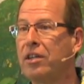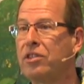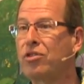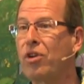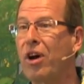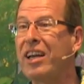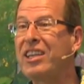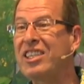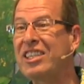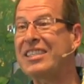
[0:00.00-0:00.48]

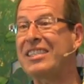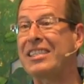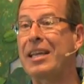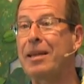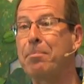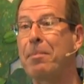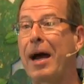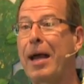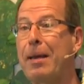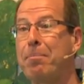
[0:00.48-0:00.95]
So I just
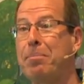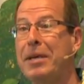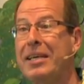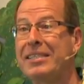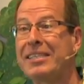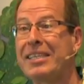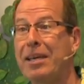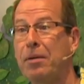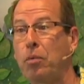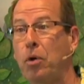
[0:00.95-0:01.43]
did my
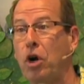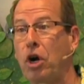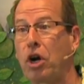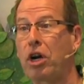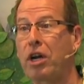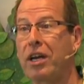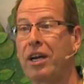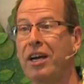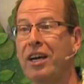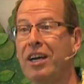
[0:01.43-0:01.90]
busy
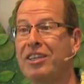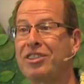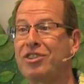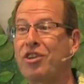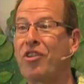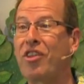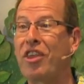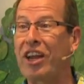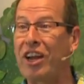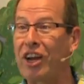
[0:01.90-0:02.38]
work
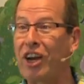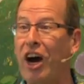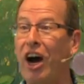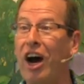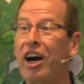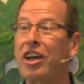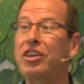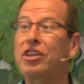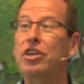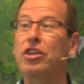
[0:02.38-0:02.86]
so that
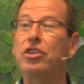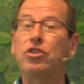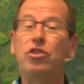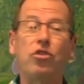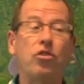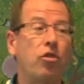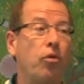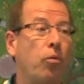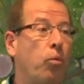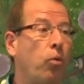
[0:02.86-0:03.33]
God could
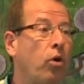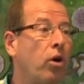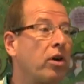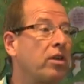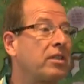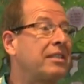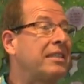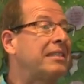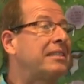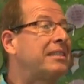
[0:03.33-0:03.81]
do the
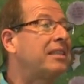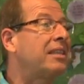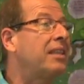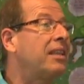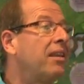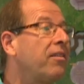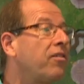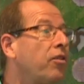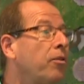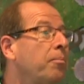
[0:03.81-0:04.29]
work to
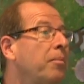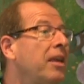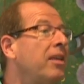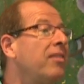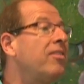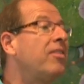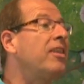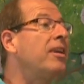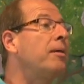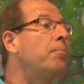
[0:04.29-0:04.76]
deliver me
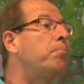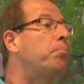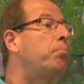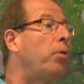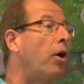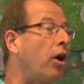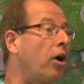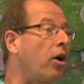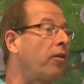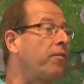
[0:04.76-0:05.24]
the
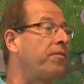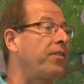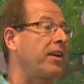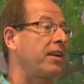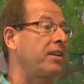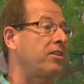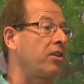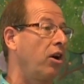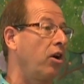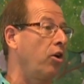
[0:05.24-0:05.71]

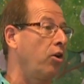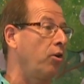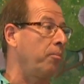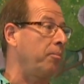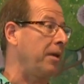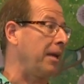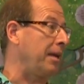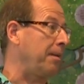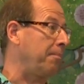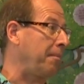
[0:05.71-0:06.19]
perfect
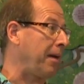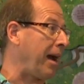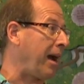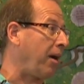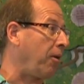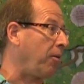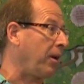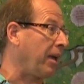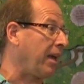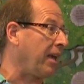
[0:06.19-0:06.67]
home in
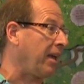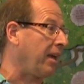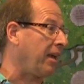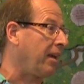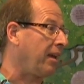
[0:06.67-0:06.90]
Maui.